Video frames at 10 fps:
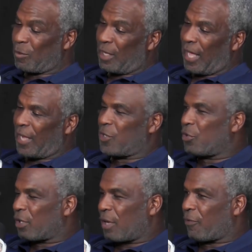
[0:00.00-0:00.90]
I
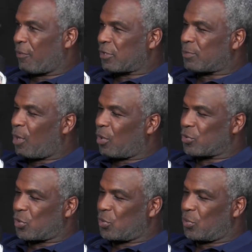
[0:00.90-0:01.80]
knew I come from a small
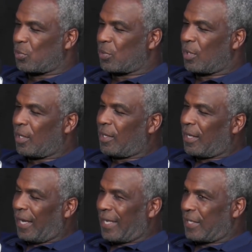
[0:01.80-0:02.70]
school.
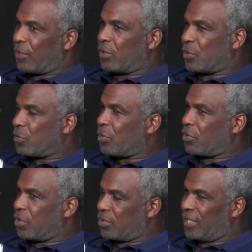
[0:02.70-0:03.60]
And knowing who on
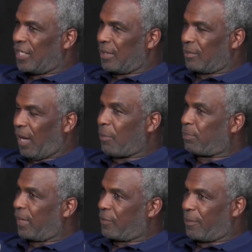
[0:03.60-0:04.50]
your team, I'm
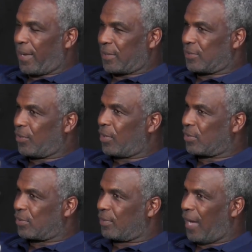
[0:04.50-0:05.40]
playing with Michael Jordan,
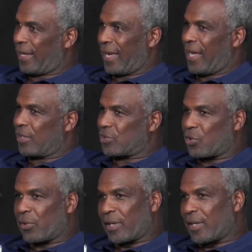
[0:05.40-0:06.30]
so I can't
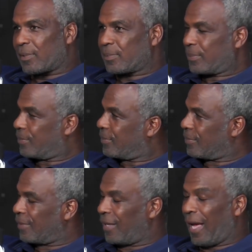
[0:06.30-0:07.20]
outscore him.
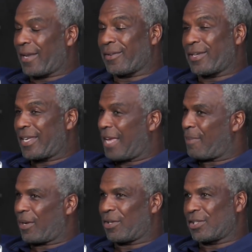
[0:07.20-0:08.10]
I know he can't
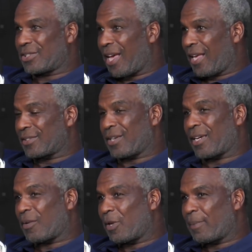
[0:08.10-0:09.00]
make all his shots, so I
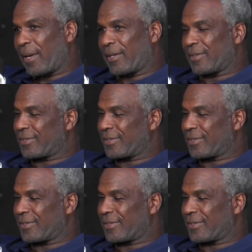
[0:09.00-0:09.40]
get rebounds.